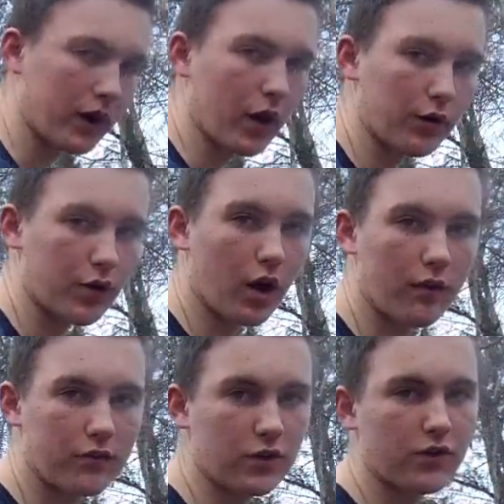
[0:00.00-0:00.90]
goes off,
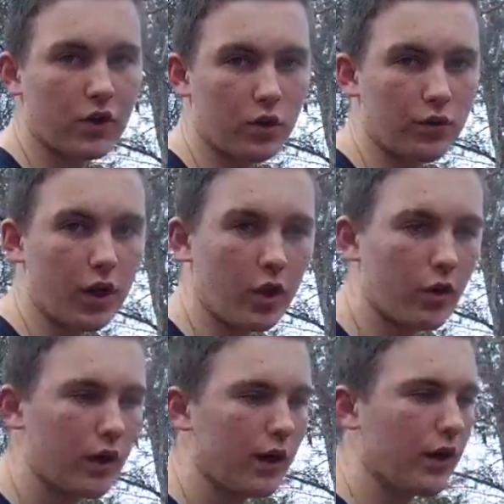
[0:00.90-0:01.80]
just so you'll know
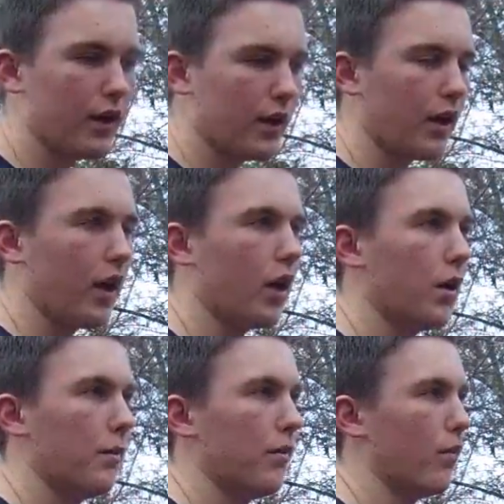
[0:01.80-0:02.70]

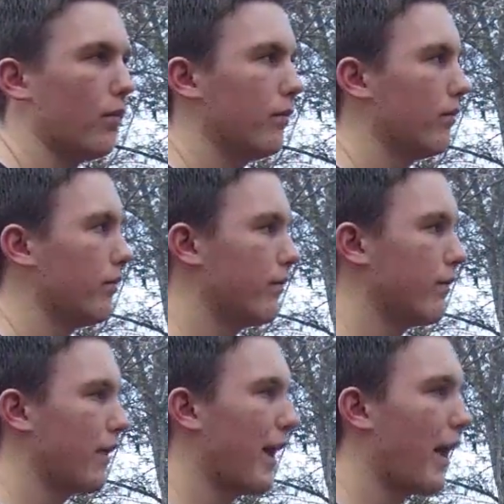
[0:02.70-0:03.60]

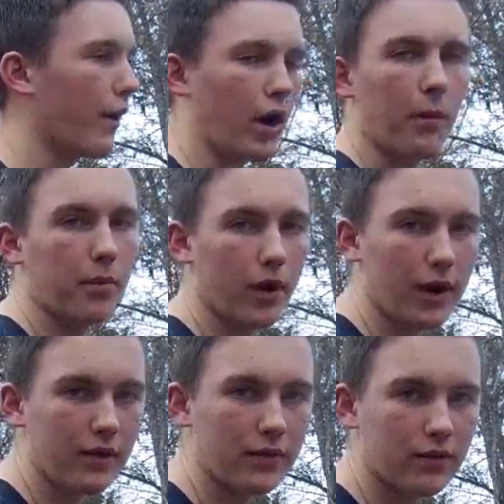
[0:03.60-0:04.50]
how it
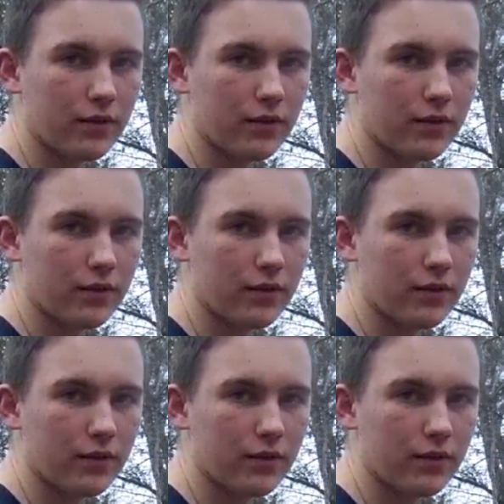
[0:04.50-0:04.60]
operates.